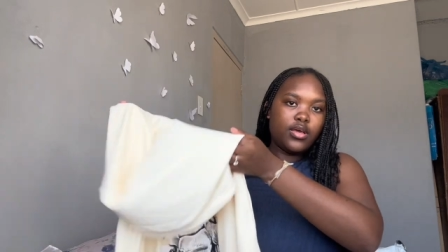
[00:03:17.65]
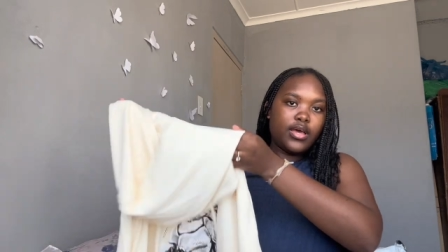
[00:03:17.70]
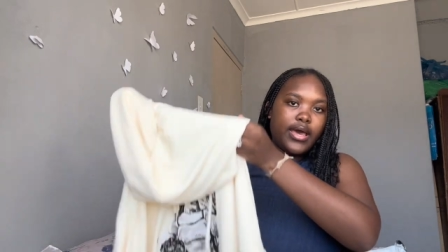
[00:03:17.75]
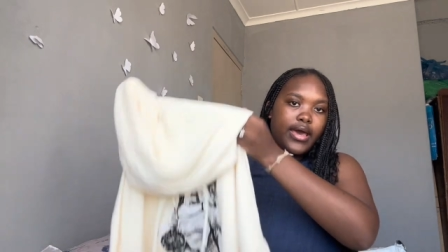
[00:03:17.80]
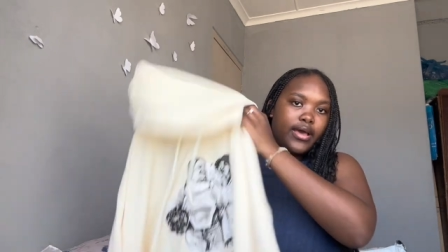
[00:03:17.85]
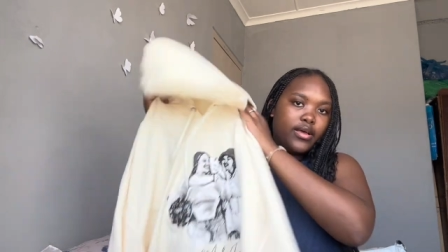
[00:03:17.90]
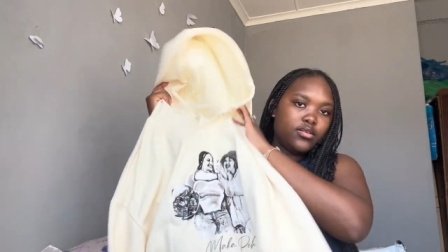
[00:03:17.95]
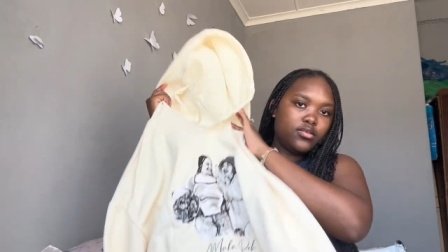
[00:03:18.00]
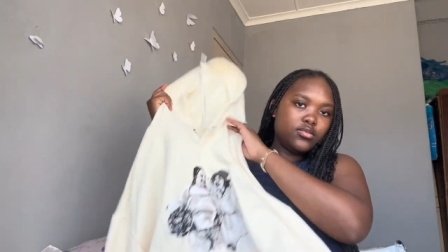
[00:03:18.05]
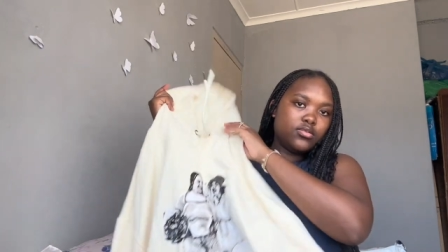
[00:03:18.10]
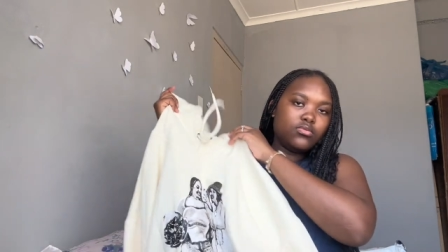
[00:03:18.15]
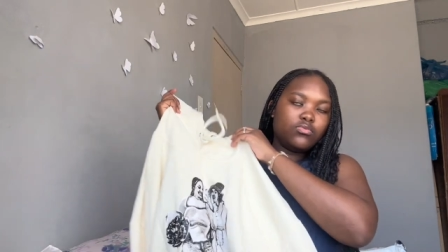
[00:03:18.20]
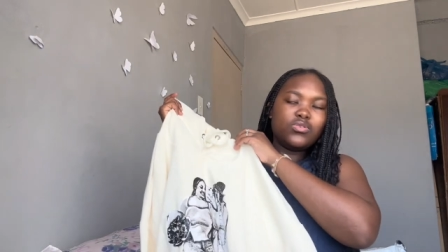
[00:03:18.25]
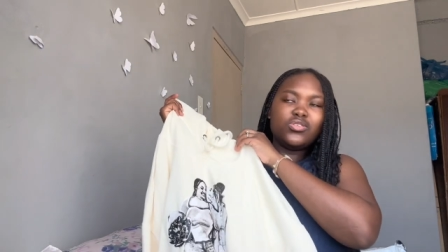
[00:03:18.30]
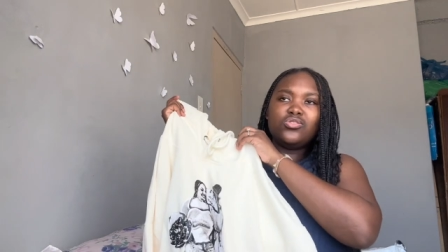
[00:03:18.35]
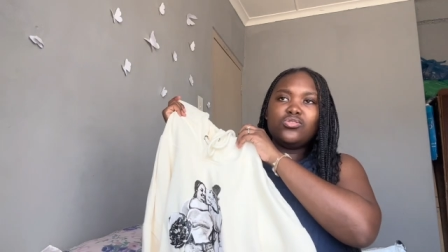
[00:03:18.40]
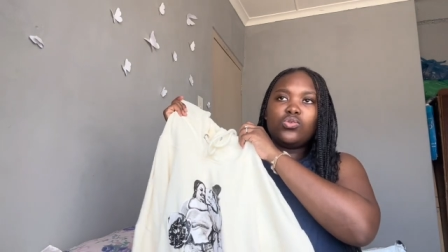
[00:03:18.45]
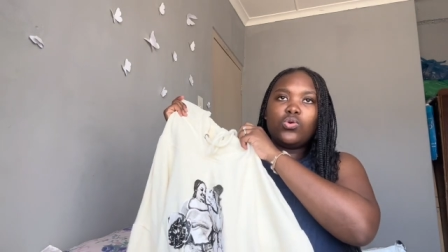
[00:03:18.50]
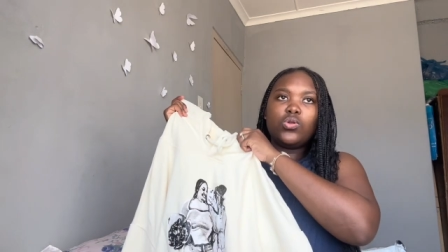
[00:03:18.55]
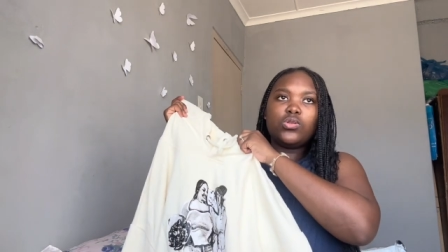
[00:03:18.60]
hat what
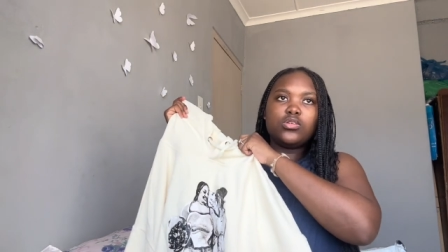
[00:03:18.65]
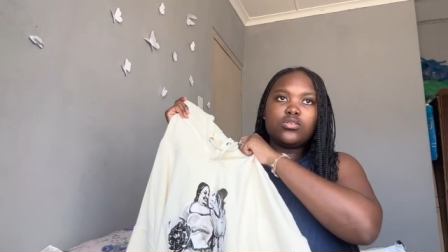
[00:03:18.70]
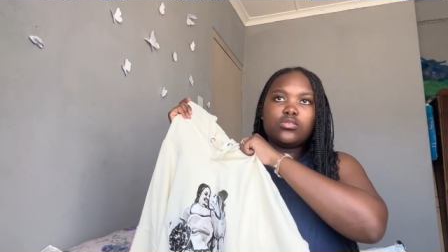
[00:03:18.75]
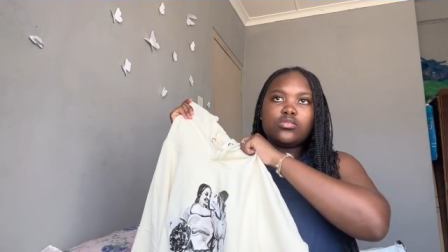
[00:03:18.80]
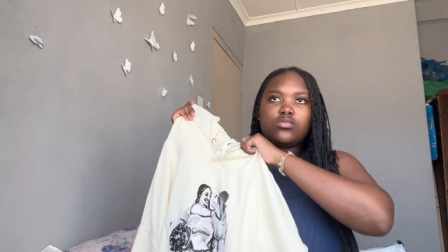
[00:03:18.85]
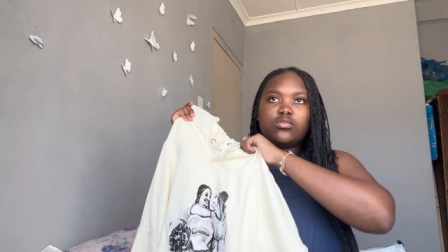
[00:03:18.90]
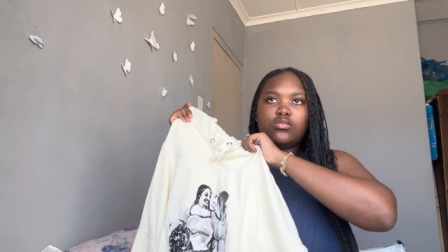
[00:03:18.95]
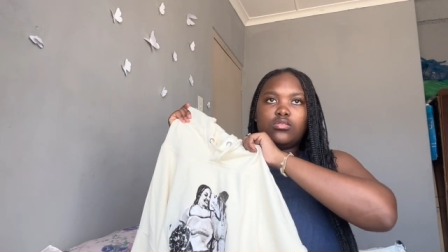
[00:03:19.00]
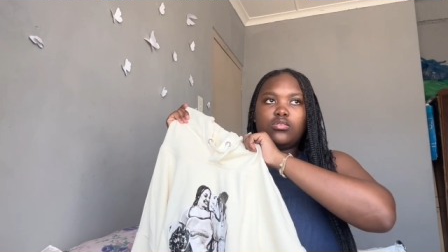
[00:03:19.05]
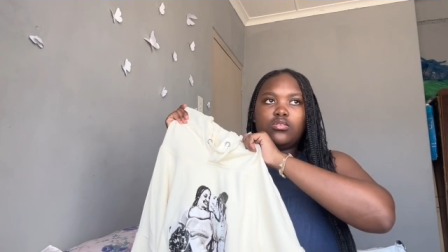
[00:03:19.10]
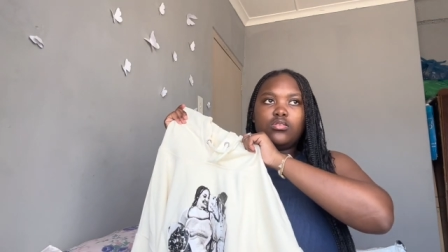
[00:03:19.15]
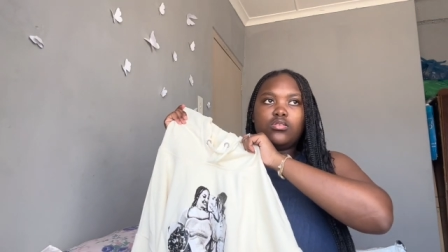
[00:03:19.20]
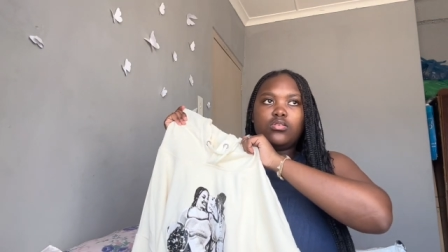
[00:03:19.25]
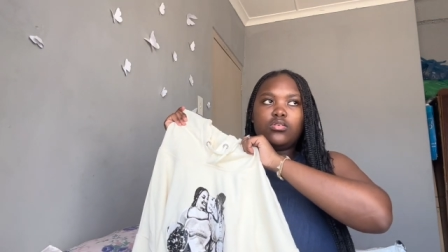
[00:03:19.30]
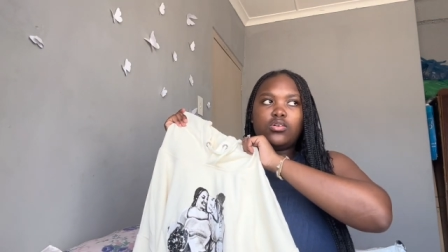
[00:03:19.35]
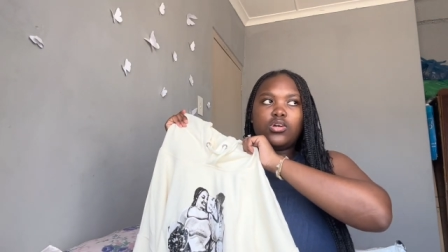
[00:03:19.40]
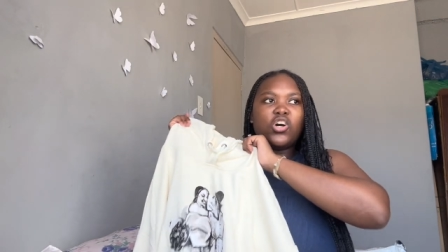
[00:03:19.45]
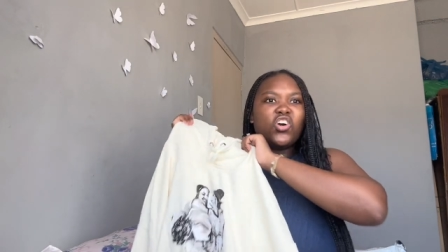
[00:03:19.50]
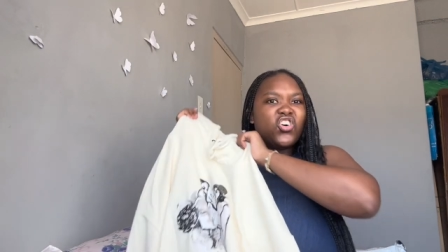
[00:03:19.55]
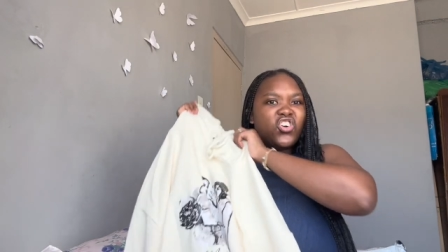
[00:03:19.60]
do you call this
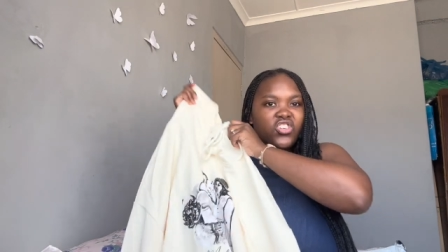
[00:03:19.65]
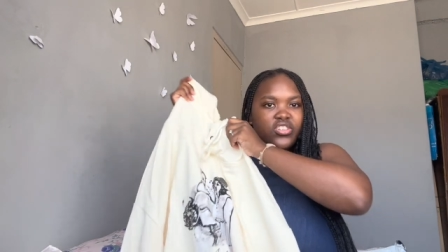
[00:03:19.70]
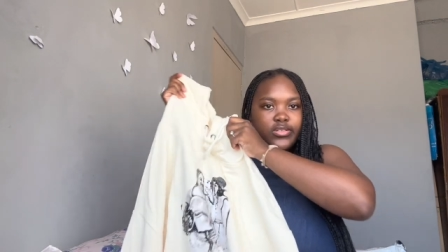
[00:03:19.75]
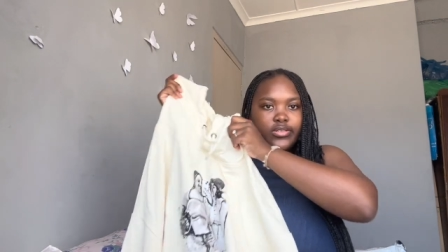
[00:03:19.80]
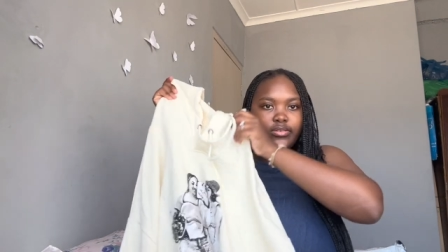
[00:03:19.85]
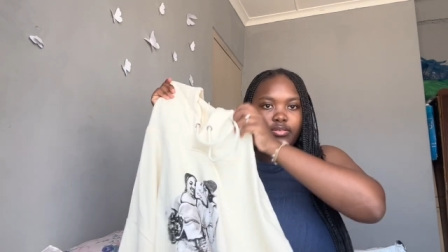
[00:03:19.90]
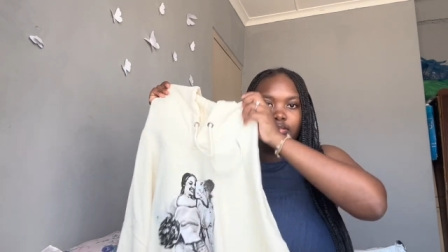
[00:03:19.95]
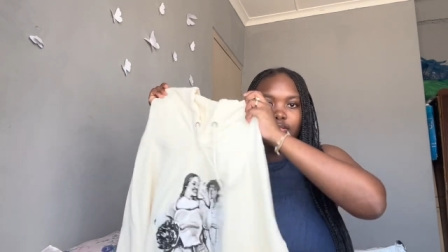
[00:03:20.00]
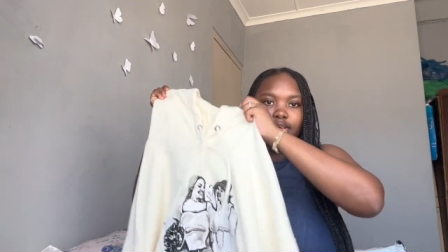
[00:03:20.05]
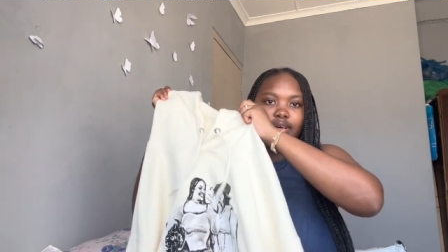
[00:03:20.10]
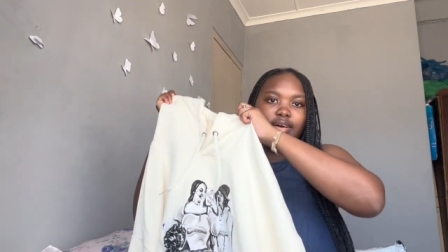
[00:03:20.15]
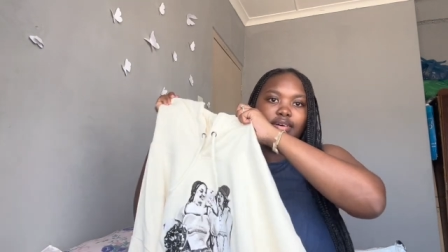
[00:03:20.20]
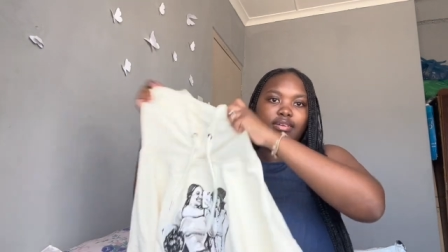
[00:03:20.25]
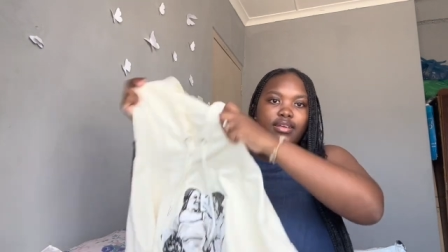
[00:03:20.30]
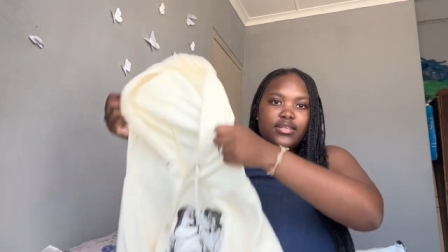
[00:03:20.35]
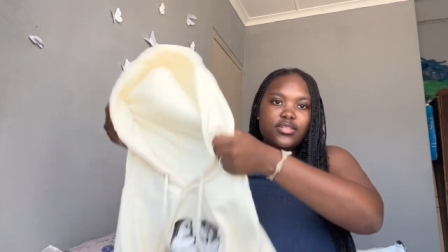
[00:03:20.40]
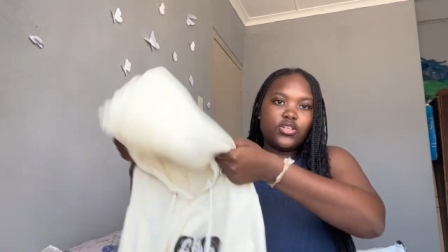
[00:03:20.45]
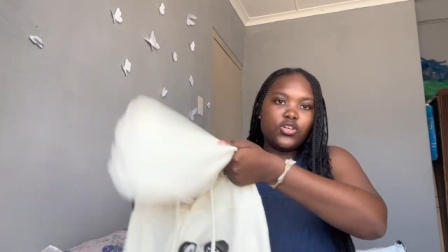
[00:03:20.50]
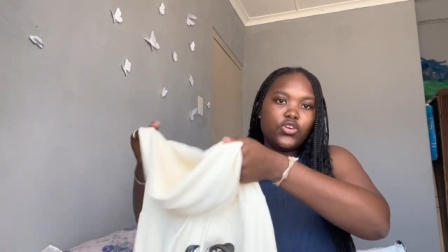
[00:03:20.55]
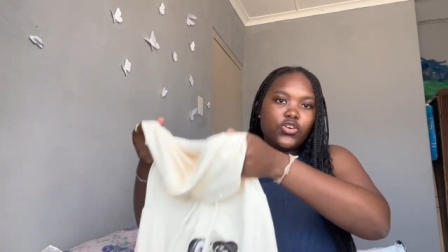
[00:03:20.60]
a hood yeah it
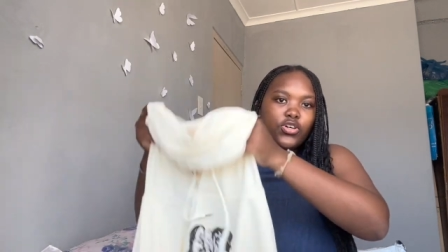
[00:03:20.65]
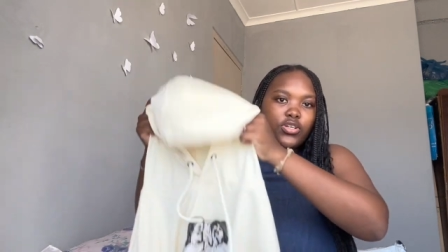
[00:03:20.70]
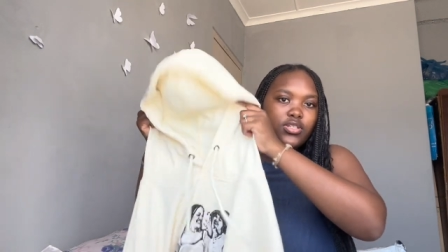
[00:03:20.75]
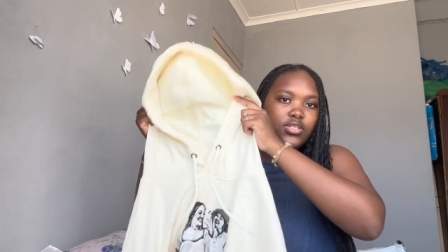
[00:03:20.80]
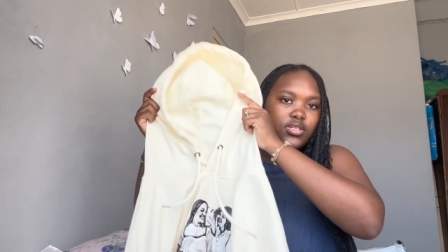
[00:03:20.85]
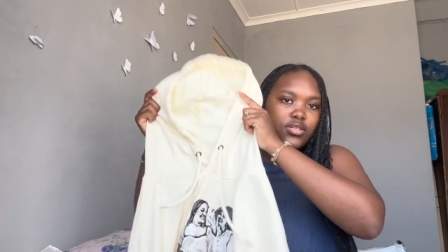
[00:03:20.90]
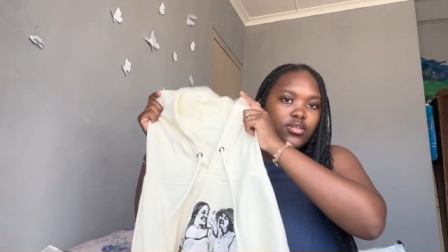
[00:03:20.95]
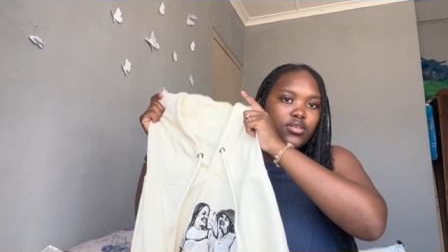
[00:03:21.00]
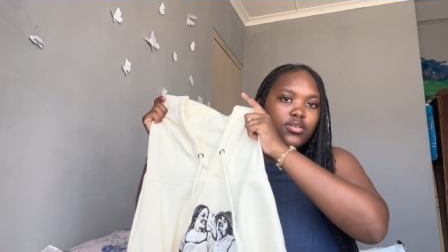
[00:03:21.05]
has a hood